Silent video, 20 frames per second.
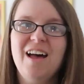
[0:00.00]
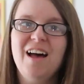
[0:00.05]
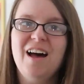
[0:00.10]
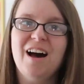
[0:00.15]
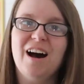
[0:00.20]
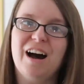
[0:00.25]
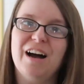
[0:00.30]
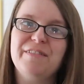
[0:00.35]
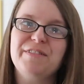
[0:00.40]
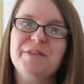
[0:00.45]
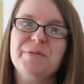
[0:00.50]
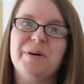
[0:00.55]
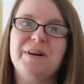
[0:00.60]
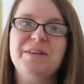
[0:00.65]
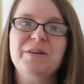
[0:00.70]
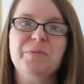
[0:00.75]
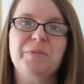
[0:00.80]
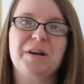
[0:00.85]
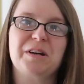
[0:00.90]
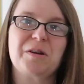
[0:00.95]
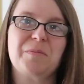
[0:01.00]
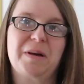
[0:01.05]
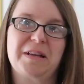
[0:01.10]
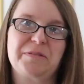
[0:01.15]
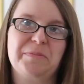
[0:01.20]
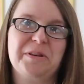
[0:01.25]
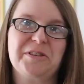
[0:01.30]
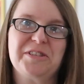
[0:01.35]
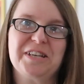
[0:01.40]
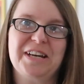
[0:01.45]
Hi everyone and welcome back
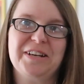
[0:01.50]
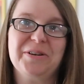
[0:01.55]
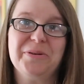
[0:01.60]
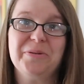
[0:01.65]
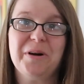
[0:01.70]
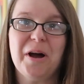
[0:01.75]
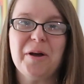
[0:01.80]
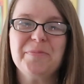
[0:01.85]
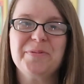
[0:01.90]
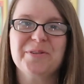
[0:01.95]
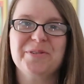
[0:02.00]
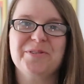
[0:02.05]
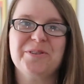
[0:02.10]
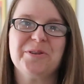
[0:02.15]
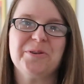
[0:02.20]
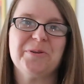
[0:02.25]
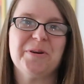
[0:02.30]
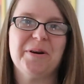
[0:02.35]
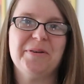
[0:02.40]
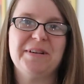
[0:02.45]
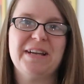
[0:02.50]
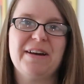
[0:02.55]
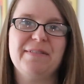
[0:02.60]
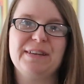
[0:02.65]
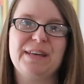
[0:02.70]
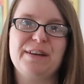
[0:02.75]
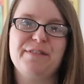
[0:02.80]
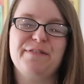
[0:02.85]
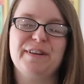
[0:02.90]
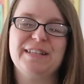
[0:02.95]
to my channel. I hope you're all doing well and
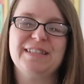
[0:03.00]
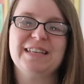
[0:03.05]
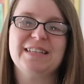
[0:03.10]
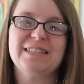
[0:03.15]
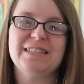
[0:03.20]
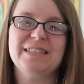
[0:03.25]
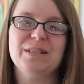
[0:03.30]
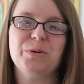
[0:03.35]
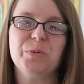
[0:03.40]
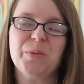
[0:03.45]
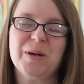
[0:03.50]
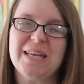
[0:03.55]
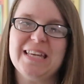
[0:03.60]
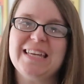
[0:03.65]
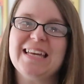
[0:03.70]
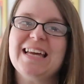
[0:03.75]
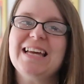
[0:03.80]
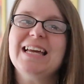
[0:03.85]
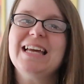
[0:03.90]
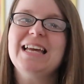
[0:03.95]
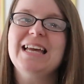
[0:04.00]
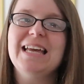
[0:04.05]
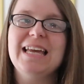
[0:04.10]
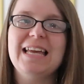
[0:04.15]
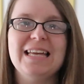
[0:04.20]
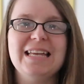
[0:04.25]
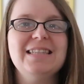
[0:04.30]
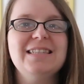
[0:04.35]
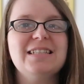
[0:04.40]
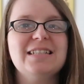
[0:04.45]
having a fantastic week.
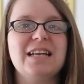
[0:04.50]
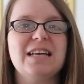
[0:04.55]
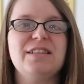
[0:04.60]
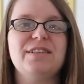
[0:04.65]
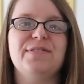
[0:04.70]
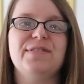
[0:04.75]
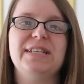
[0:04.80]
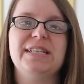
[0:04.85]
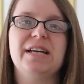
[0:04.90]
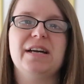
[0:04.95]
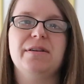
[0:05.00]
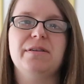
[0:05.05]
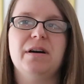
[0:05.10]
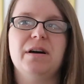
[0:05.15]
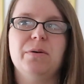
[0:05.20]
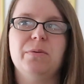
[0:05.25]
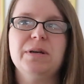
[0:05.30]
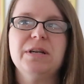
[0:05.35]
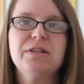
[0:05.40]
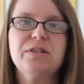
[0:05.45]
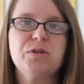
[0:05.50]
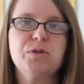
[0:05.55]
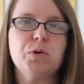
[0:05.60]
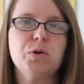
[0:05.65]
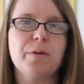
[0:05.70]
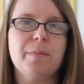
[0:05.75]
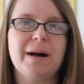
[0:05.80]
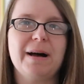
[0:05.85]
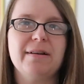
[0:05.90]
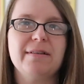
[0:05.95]
In today's video, I wanted to talk
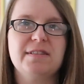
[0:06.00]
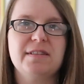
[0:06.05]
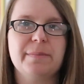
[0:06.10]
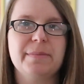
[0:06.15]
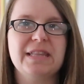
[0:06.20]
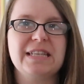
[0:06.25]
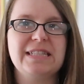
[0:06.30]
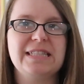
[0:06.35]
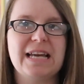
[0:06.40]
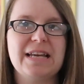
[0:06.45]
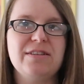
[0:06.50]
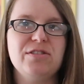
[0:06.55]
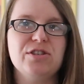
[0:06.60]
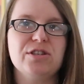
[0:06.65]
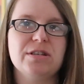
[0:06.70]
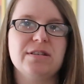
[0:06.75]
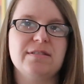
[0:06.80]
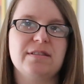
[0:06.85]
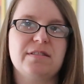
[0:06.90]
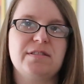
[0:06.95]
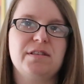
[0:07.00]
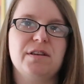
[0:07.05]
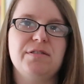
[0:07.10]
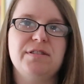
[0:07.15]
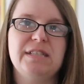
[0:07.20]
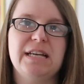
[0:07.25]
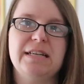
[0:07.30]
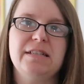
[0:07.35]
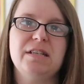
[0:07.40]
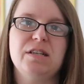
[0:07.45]
about some of the dangers
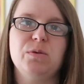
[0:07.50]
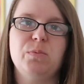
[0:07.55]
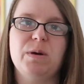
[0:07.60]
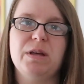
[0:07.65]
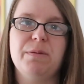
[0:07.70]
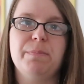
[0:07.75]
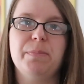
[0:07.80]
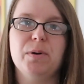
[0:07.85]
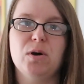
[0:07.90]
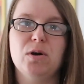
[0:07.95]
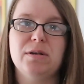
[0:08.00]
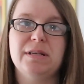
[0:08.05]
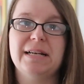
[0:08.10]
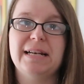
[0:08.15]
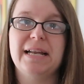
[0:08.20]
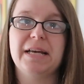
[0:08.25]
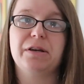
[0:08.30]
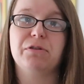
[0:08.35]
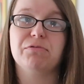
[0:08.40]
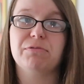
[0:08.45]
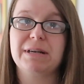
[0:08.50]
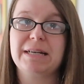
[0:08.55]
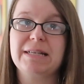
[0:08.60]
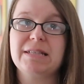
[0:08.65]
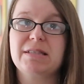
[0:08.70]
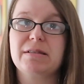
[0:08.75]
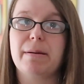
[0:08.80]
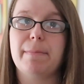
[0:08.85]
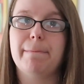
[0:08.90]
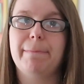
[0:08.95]
associated with bird leg
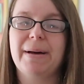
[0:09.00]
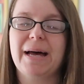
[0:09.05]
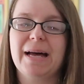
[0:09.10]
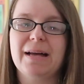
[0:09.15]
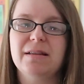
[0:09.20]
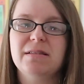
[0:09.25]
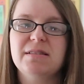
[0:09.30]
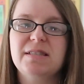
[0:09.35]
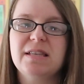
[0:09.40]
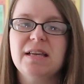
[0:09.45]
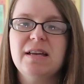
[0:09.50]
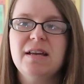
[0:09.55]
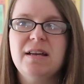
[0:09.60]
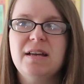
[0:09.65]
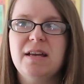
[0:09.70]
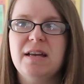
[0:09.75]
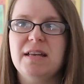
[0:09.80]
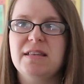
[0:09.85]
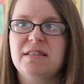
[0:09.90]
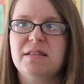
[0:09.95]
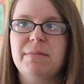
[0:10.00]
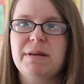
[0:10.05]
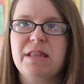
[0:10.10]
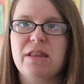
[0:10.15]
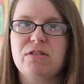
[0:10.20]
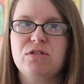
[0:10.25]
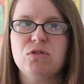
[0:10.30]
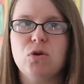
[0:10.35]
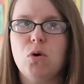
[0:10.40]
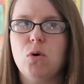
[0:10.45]
rings and bands. It's something
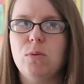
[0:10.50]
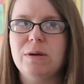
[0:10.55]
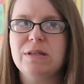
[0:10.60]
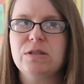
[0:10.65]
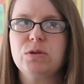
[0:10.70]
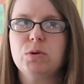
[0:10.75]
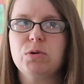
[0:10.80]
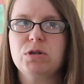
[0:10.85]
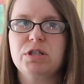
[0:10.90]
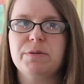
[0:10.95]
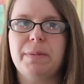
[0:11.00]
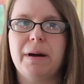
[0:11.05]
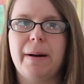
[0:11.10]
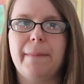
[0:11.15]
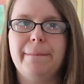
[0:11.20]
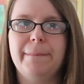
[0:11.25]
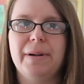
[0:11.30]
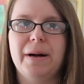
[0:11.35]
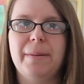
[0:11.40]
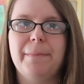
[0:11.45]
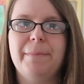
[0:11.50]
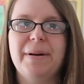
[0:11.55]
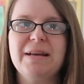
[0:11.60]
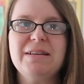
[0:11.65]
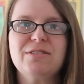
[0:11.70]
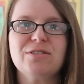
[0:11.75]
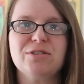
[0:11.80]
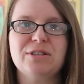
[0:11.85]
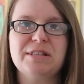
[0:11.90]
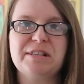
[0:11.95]
that's not always talked about, but
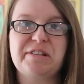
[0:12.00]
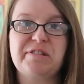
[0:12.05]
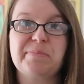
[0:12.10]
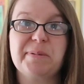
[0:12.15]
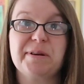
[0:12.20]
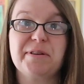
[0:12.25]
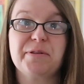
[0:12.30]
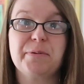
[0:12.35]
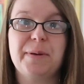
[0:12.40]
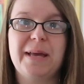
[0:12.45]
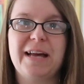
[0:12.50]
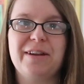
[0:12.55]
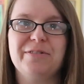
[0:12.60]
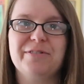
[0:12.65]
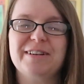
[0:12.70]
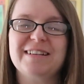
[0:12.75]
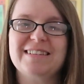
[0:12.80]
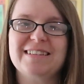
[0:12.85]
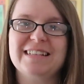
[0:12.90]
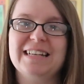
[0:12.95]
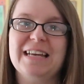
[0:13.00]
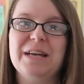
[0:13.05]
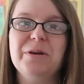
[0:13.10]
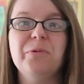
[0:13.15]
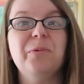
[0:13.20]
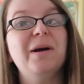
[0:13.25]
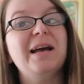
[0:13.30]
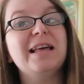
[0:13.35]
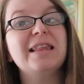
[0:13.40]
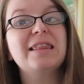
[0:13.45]
based on an experience we had recently
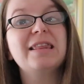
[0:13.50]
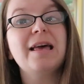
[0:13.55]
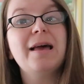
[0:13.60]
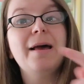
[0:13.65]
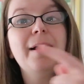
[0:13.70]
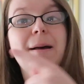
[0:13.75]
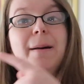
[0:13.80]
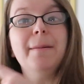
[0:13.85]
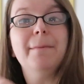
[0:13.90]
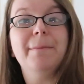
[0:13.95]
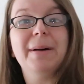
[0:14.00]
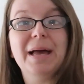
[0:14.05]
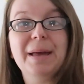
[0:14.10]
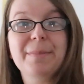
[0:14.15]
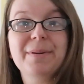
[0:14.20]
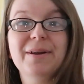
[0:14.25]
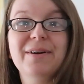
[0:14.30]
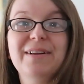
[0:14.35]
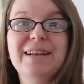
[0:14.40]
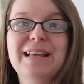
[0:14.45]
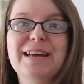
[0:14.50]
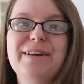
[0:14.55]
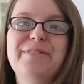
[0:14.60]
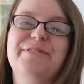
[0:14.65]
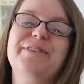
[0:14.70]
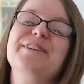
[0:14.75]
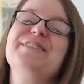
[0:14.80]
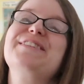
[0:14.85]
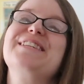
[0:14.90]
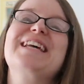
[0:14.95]
with baby Olive,
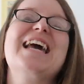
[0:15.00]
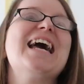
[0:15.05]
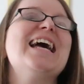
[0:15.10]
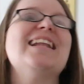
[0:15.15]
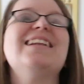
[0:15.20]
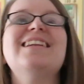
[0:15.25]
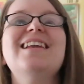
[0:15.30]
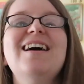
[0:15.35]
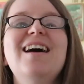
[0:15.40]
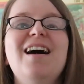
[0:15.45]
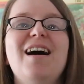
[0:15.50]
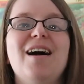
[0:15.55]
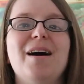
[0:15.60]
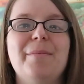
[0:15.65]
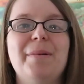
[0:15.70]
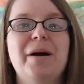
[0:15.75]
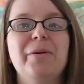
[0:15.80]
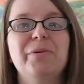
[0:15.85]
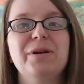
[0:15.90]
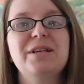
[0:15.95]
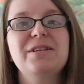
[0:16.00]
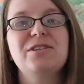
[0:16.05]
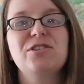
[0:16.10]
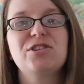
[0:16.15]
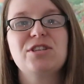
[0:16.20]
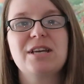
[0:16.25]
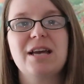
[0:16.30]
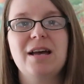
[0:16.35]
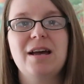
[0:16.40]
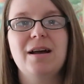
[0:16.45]
once again, I wanted to
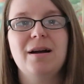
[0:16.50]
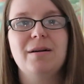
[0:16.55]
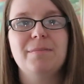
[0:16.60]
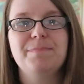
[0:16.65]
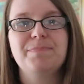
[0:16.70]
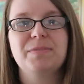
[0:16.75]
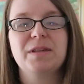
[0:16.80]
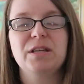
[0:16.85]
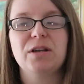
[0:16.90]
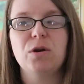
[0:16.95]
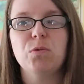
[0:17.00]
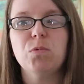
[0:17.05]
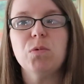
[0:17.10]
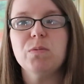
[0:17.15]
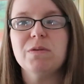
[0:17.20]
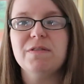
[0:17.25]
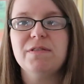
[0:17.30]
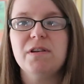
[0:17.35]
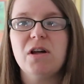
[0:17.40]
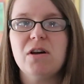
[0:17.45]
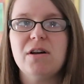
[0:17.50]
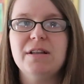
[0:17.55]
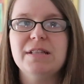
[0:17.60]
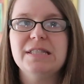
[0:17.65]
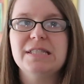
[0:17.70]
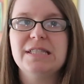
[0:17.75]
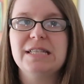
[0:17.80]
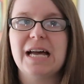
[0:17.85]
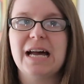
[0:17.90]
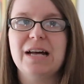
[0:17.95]
share, what we've
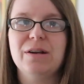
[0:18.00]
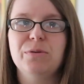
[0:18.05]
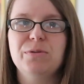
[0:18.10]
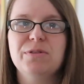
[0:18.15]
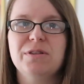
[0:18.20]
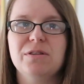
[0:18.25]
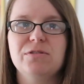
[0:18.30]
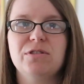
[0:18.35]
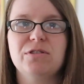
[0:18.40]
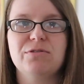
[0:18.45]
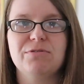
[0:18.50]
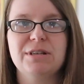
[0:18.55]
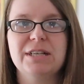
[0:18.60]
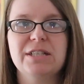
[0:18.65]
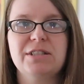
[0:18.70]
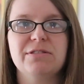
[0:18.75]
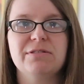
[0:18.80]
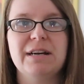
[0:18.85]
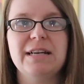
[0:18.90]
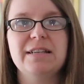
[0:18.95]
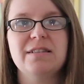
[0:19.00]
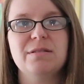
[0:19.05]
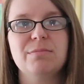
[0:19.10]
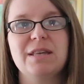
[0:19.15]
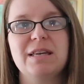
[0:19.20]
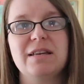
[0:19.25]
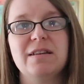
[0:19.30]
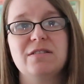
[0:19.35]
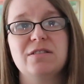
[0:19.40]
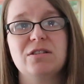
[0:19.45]
learned and also just reiterate some
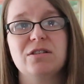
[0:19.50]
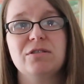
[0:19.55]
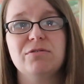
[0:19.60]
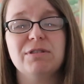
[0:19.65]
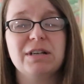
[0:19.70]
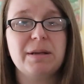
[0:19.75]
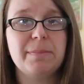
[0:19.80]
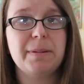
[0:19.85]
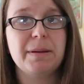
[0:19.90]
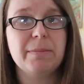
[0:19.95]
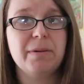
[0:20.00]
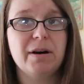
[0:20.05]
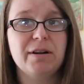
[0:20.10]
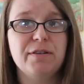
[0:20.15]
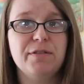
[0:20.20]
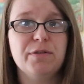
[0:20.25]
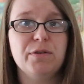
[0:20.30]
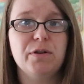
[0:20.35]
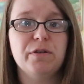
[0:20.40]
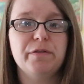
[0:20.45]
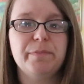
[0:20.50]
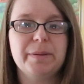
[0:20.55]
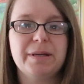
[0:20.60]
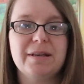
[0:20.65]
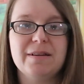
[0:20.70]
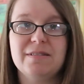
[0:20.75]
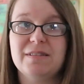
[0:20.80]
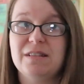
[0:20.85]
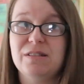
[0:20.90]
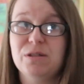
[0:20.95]
things to really be mindful of
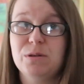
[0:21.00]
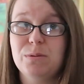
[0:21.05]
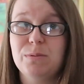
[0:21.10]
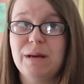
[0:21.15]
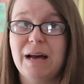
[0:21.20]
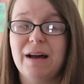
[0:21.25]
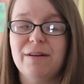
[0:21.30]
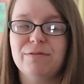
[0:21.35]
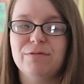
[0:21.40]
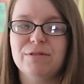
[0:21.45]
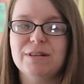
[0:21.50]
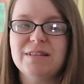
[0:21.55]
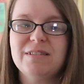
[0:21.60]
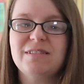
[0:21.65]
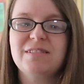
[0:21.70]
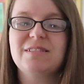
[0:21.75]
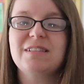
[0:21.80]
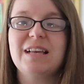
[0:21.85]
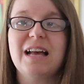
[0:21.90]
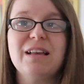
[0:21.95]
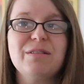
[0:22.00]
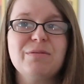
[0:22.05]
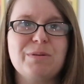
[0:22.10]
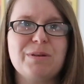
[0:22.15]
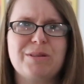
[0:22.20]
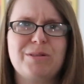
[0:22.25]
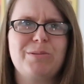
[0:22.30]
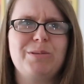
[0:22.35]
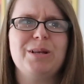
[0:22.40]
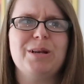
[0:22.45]
because they do have risks, as
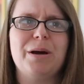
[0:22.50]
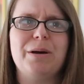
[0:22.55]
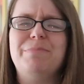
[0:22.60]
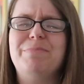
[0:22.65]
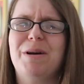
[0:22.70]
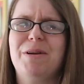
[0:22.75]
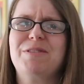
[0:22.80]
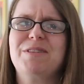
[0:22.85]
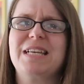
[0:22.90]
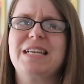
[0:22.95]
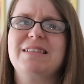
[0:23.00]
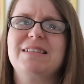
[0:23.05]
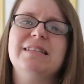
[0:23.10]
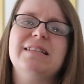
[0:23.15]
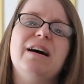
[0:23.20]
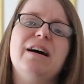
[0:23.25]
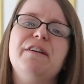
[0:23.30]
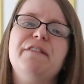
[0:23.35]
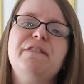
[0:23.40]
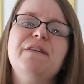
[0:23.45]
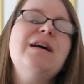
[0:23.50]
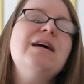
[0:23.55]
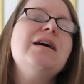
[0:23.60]
with, most things in life.